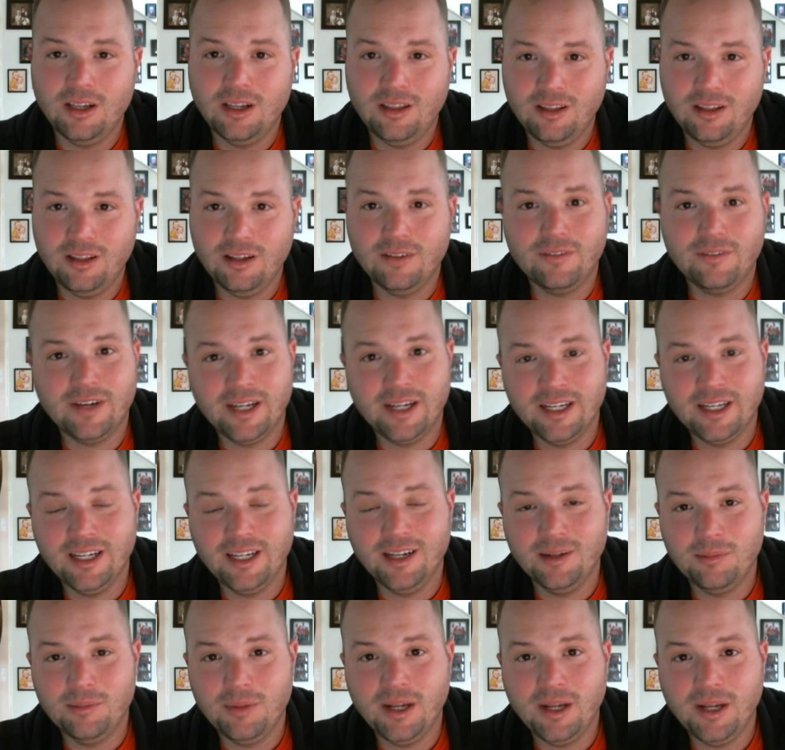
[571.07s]
And then if I
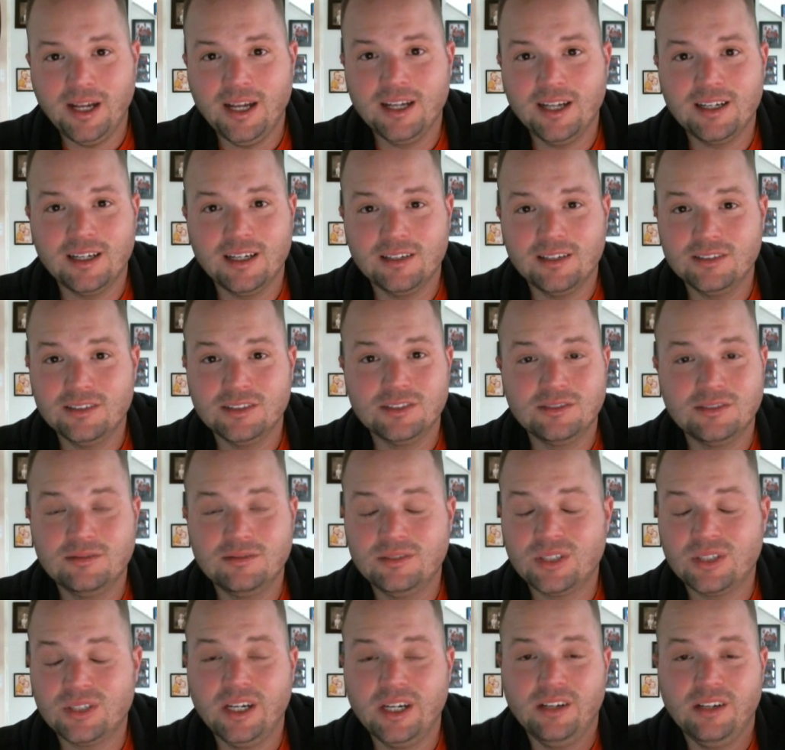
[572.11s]
get it back, I'll
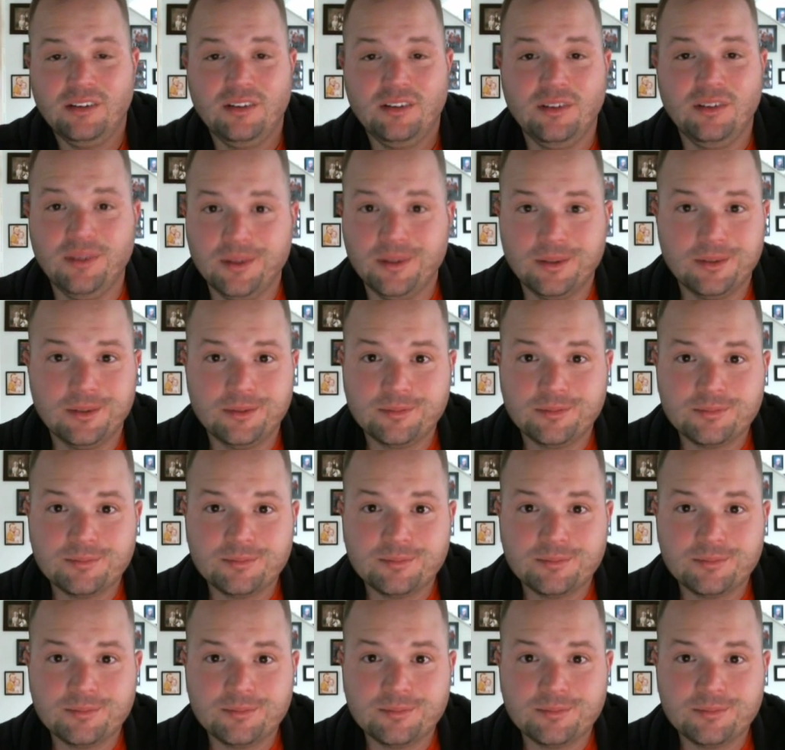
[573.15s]
just trade it to you.